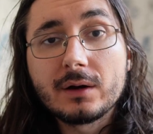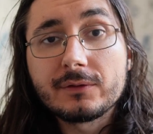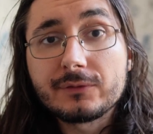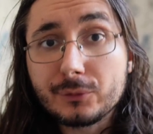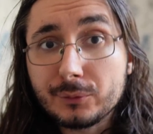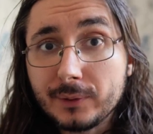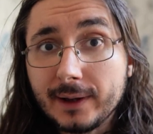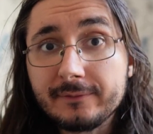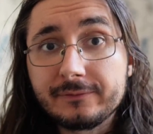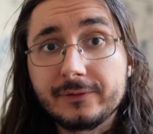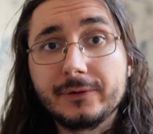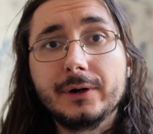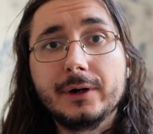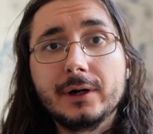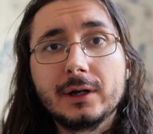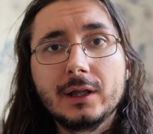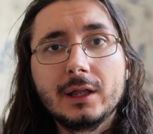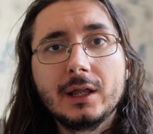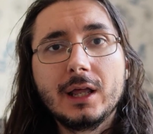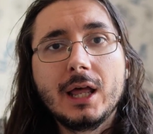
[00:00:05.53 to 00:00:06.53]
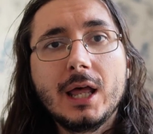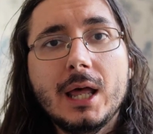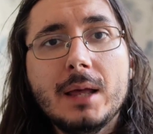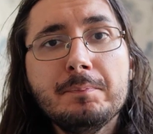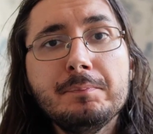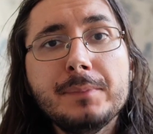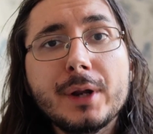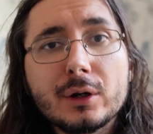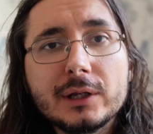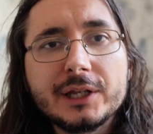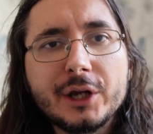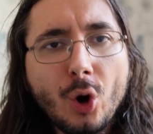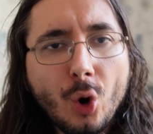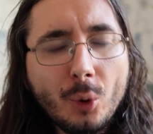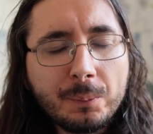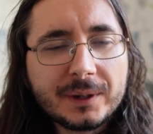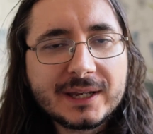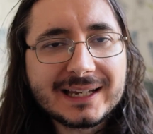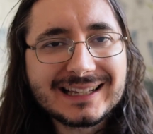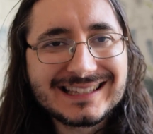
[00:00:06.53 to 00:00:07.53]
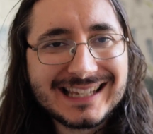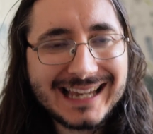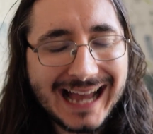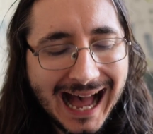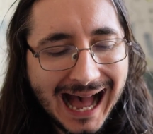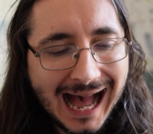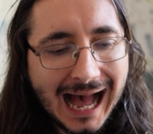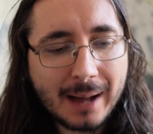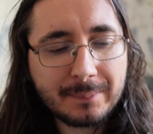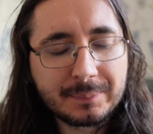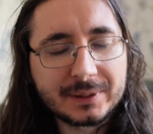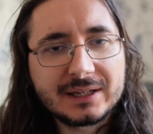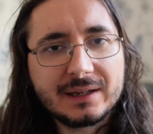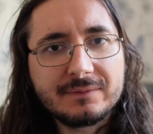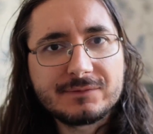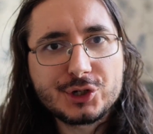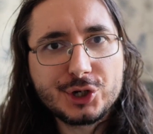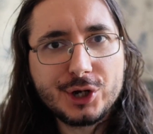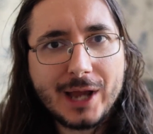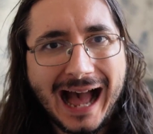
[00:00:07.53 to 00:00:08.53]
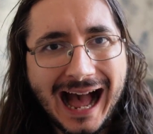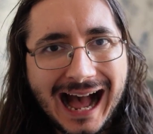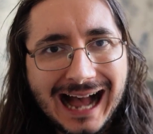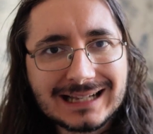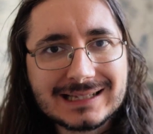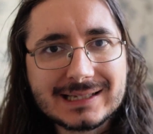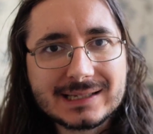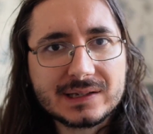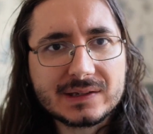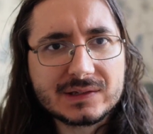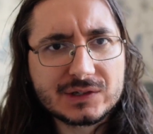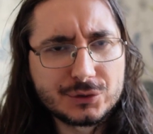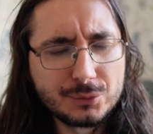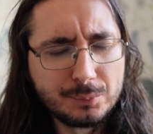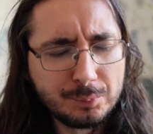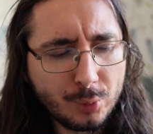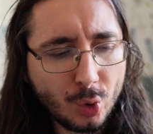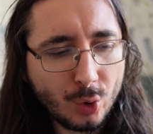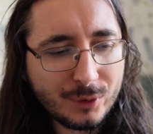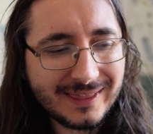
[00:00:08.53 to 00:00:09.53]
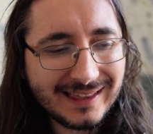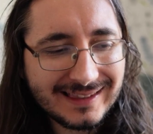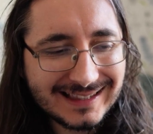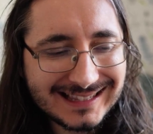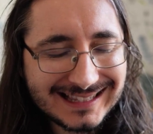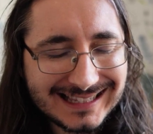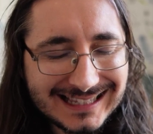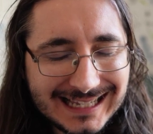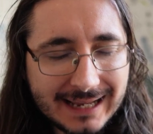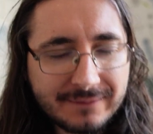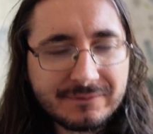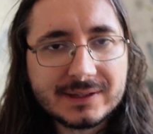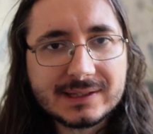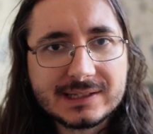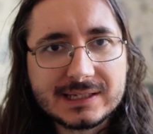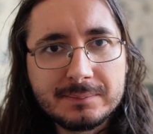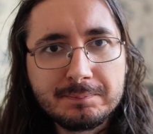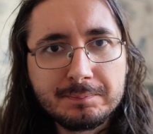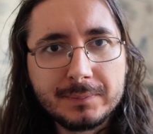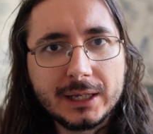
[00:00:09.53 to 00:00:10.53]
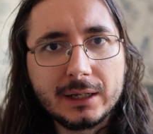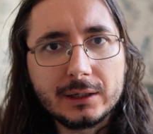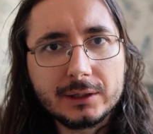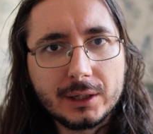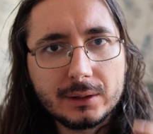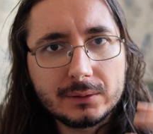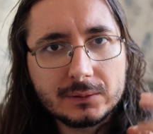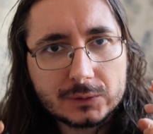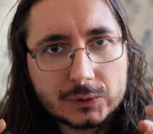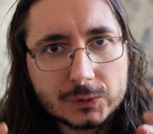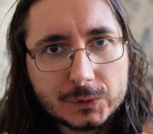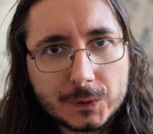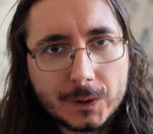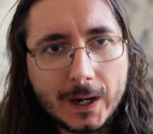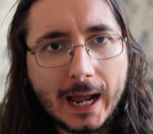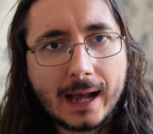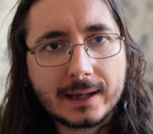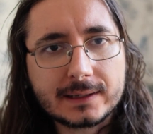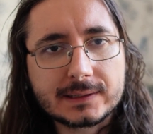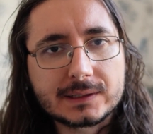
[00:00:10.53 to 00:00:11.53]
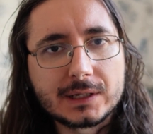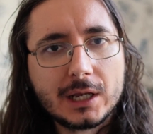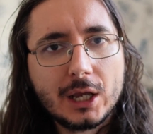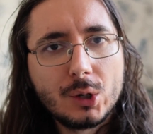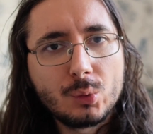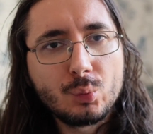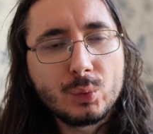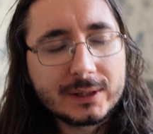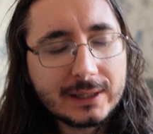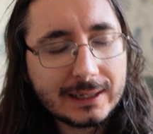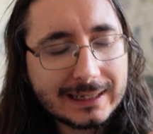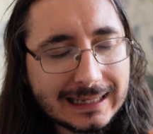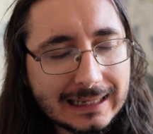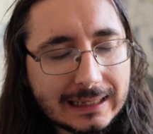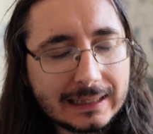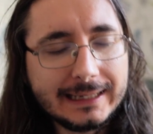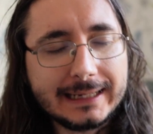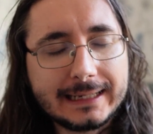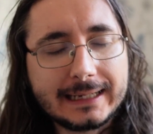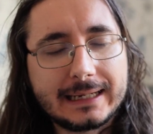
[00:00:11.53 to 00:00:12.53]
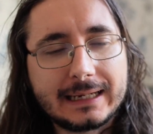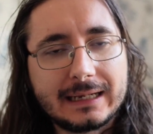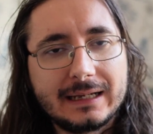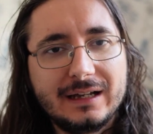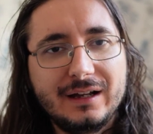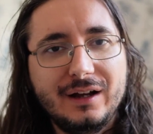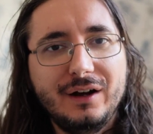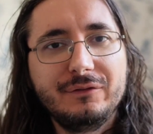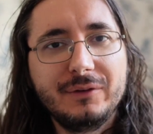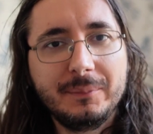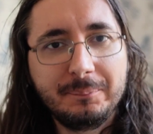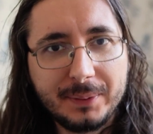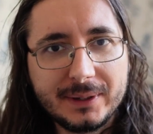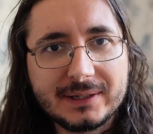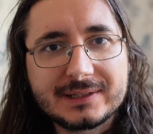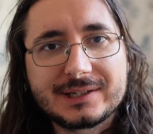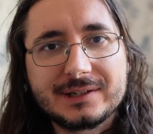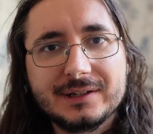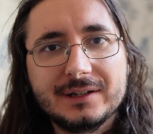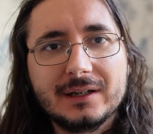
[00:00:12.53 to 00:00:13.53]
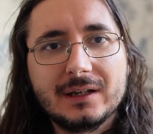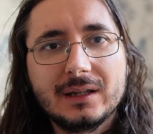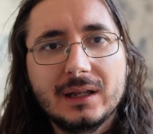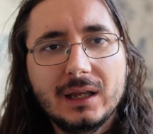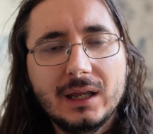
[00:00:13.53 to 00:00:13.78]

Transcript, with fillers: forever. Merely opening the app gives you access to more than seventy million tracks with a click of a button.